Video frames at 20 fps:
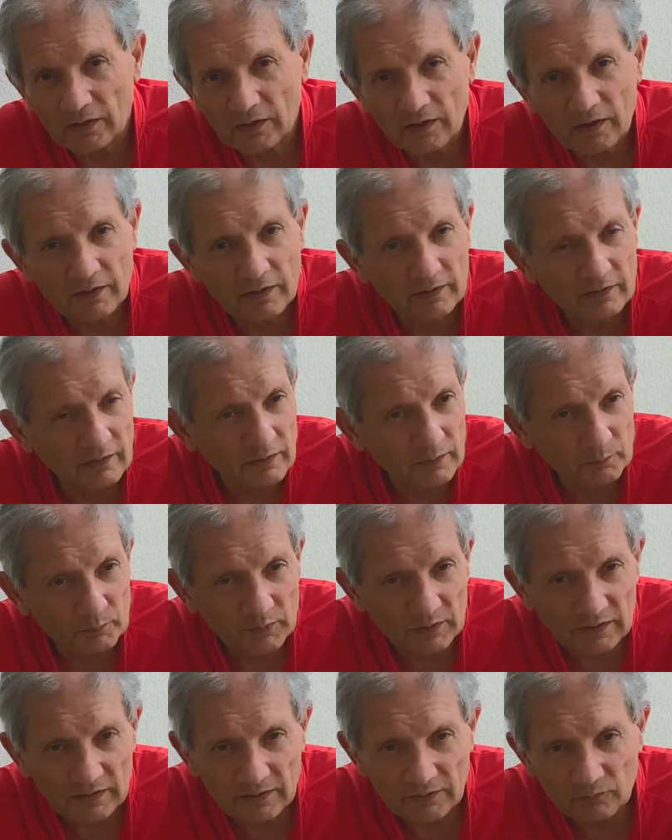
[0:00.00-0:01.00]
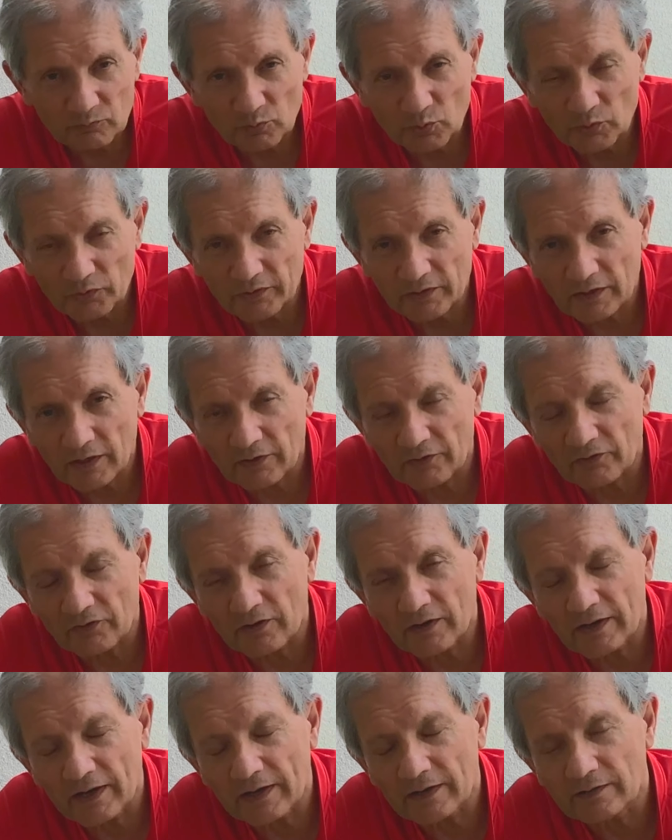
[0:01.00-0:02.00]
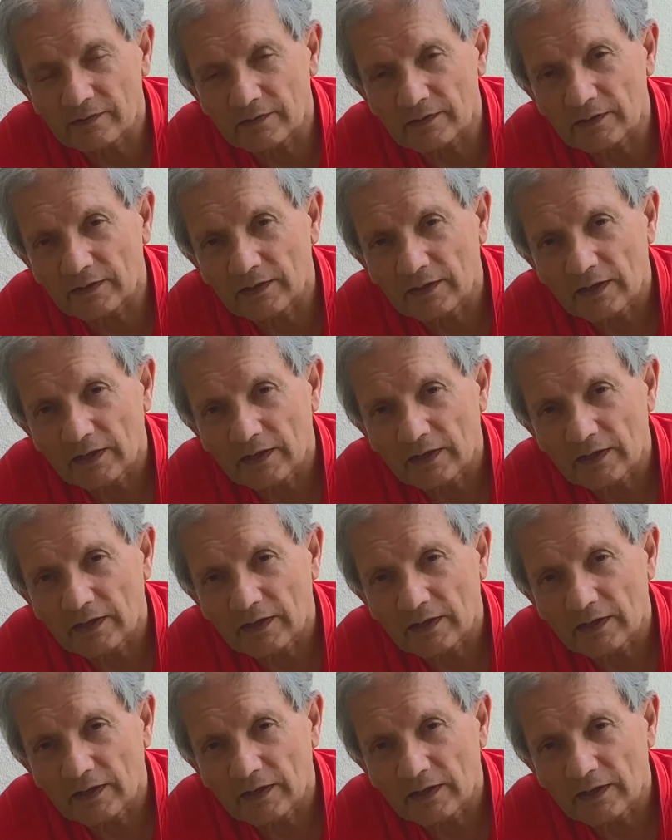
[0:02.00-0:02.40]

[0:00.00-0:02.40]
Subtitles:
I believe more than 180